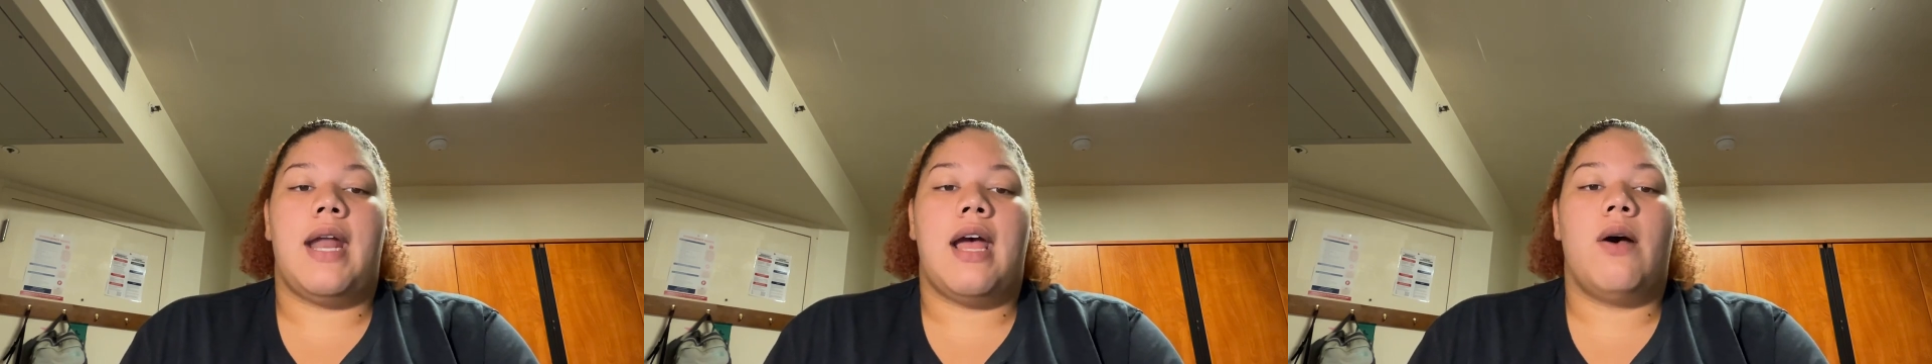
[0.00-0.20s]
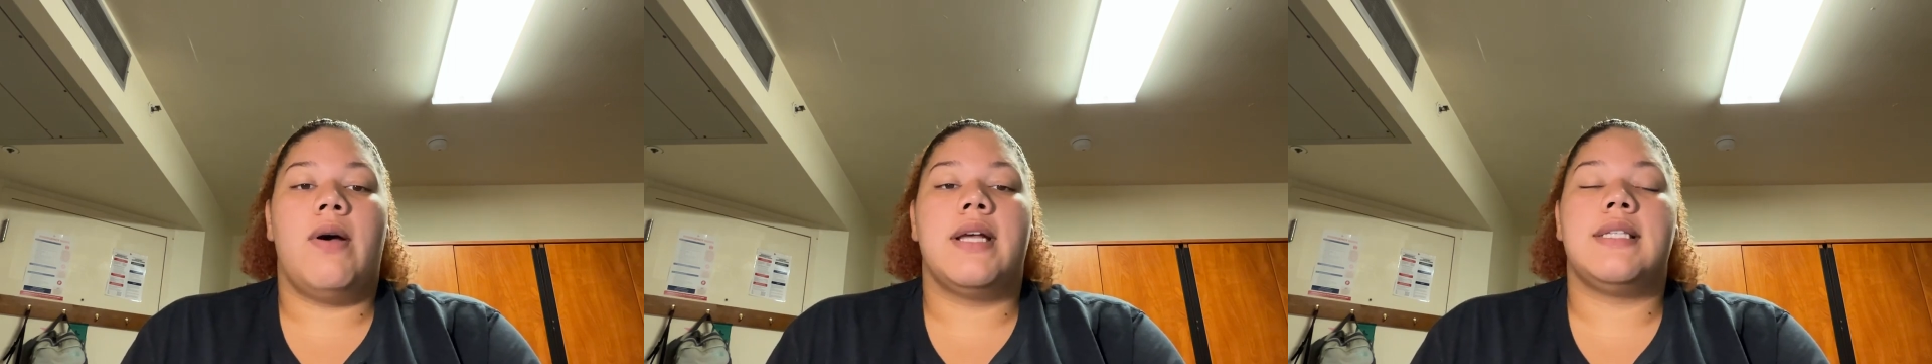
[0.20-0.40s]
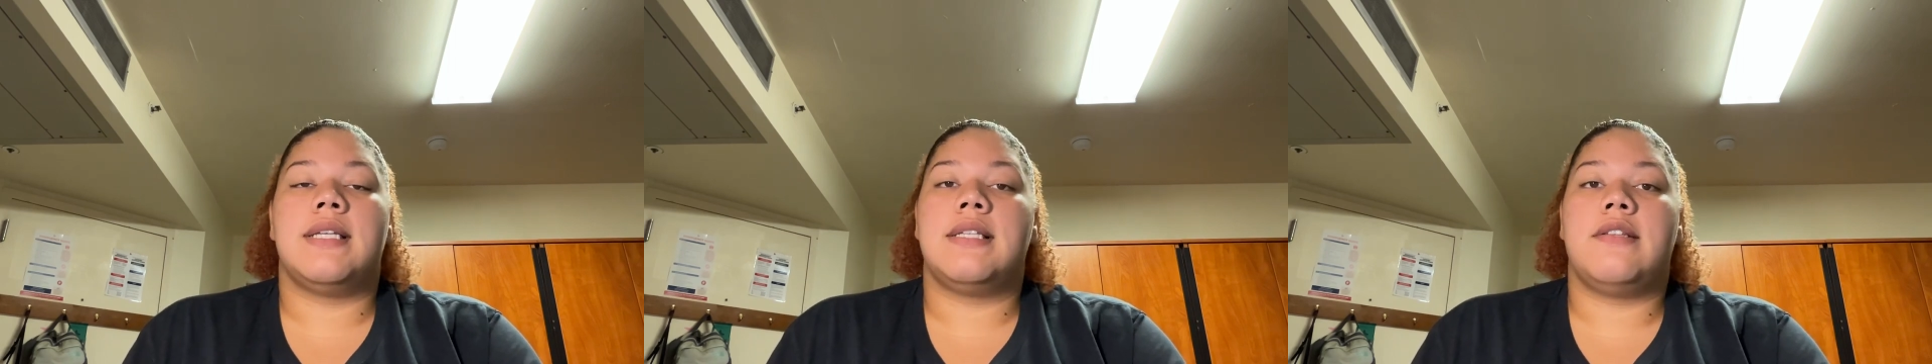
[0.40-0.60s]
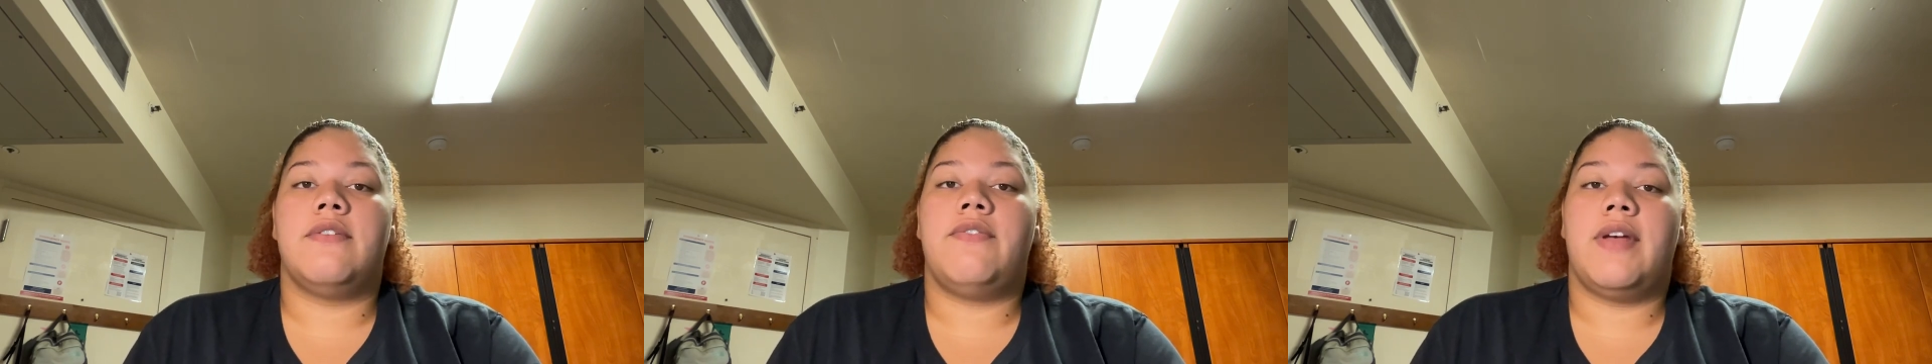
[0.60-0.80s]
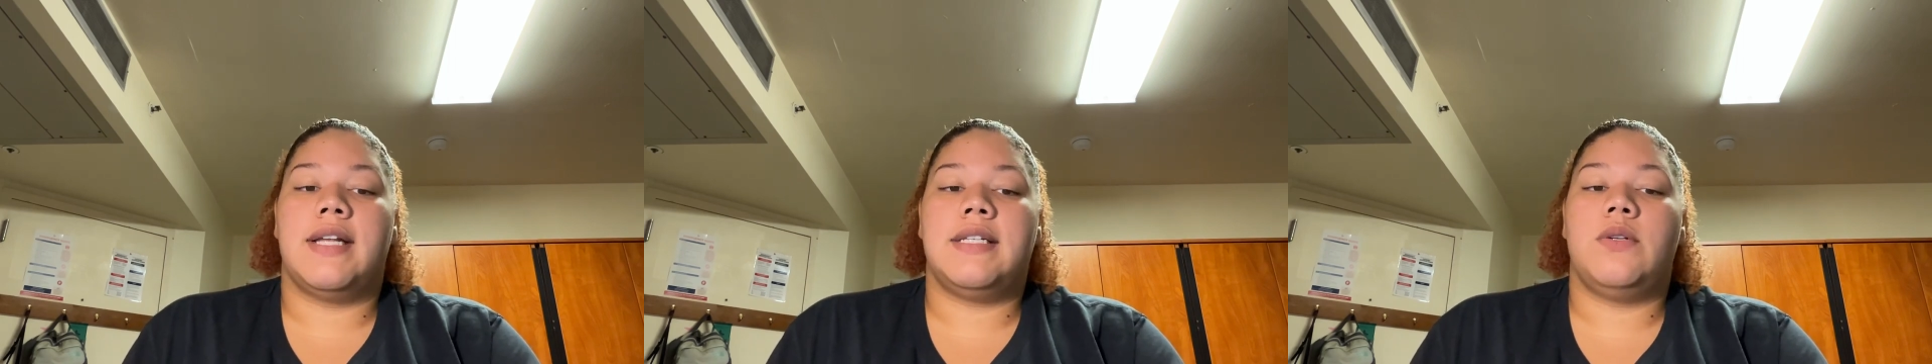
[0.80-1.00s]
how has this
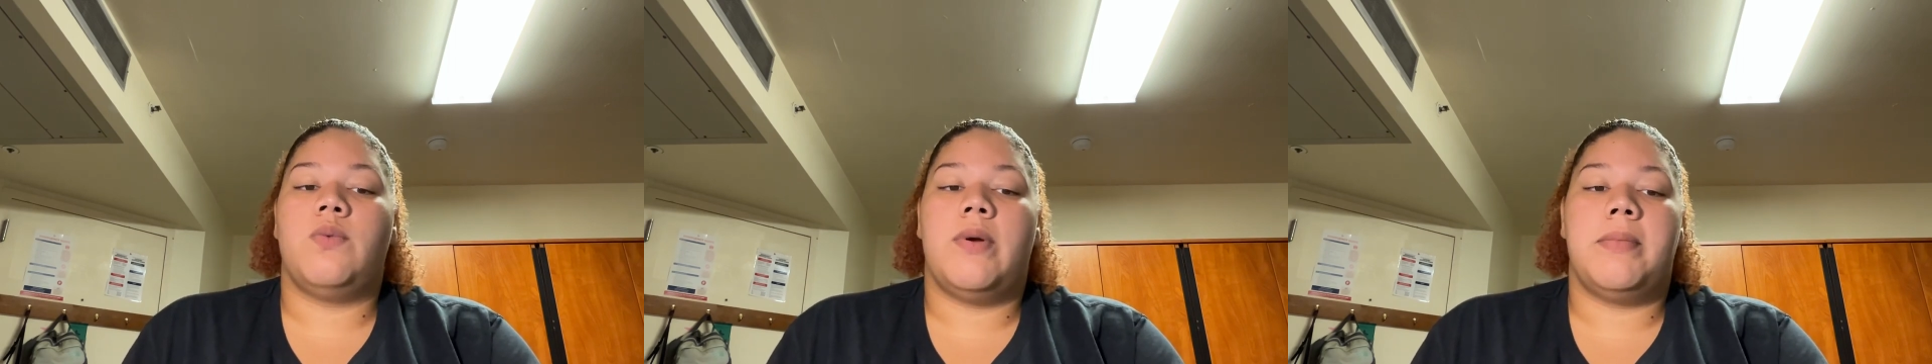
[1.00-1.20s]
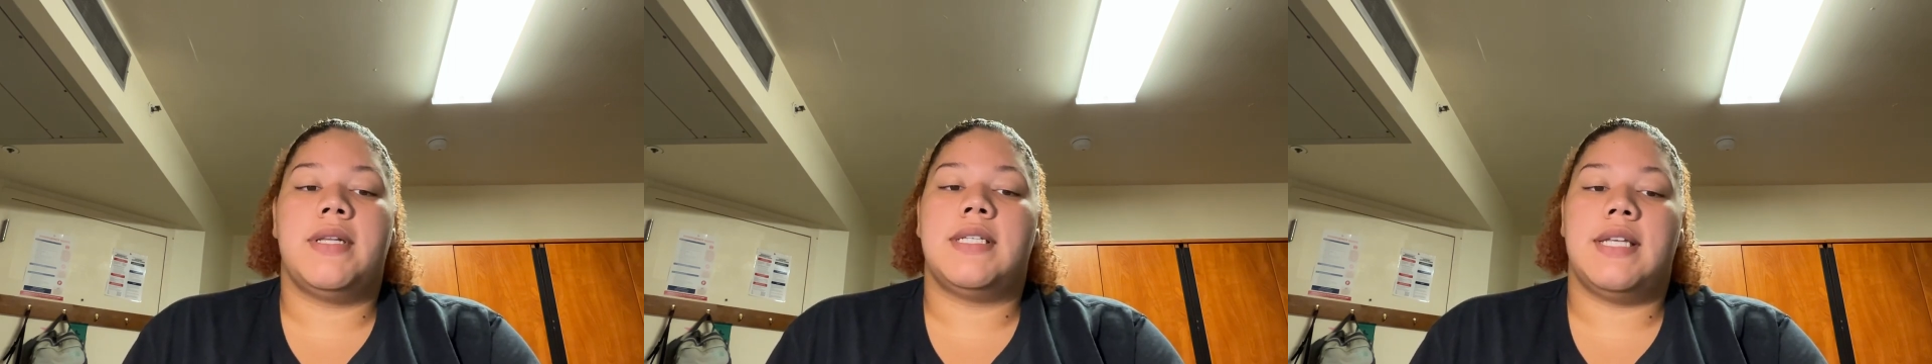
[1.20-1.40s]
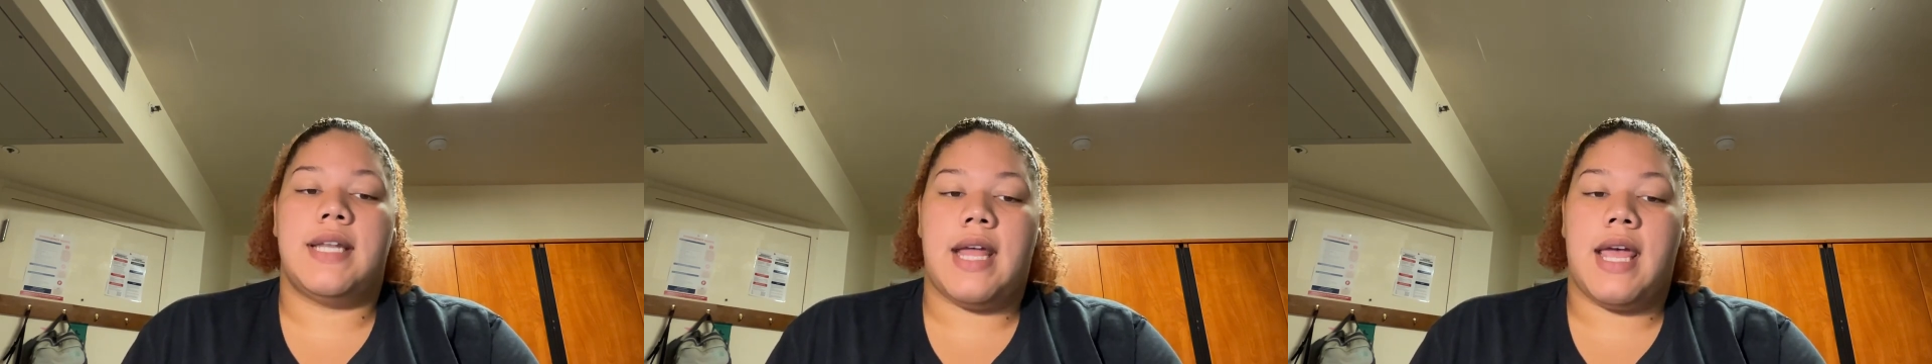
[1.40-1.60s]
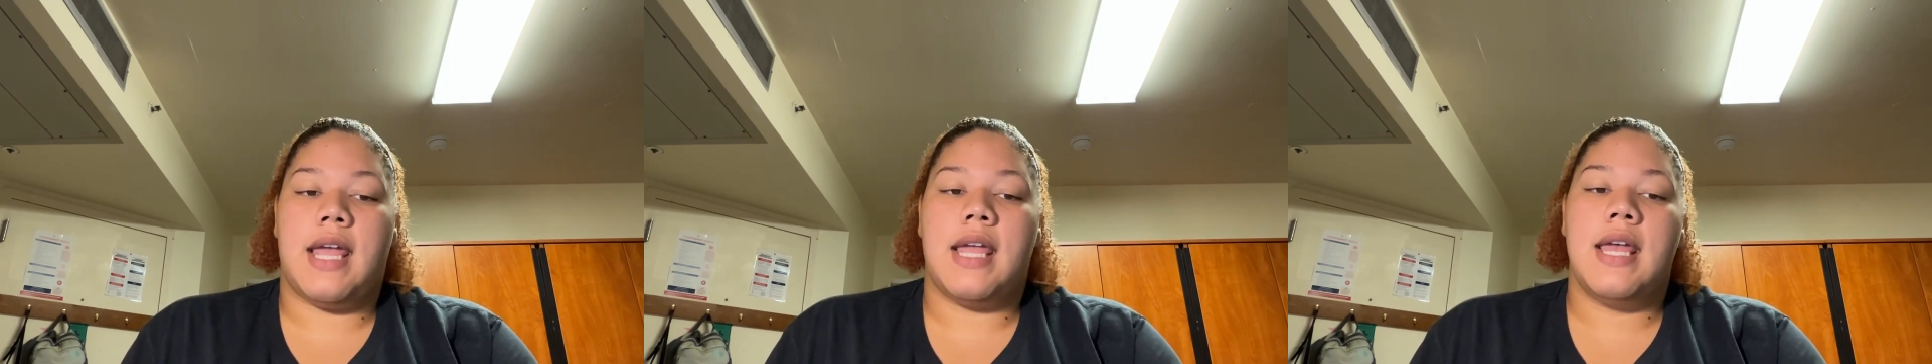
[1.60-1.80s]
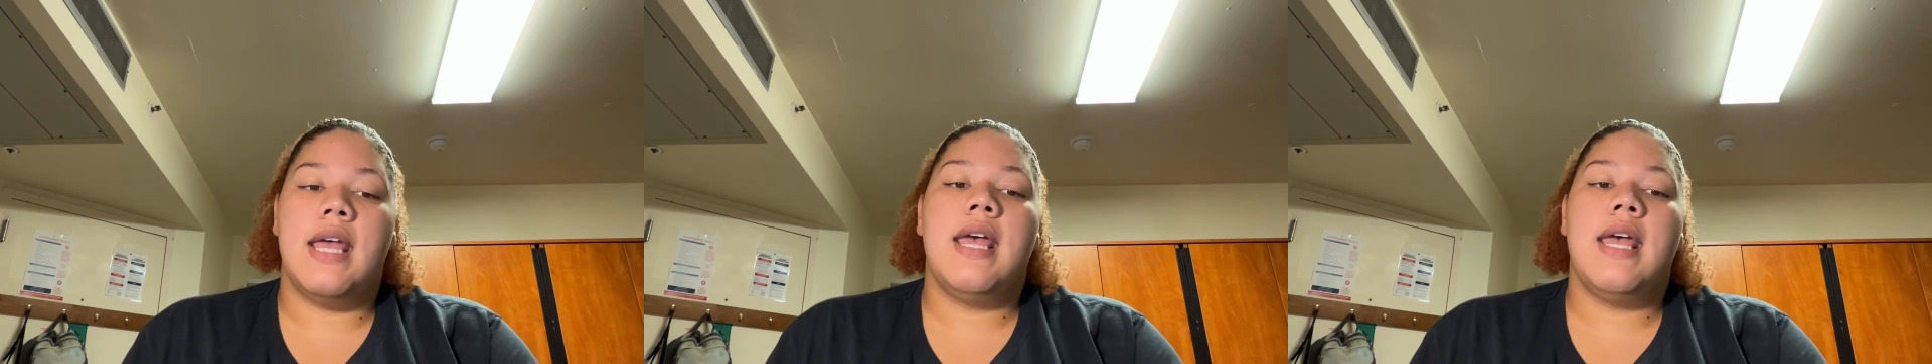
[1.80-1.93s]
affected women today?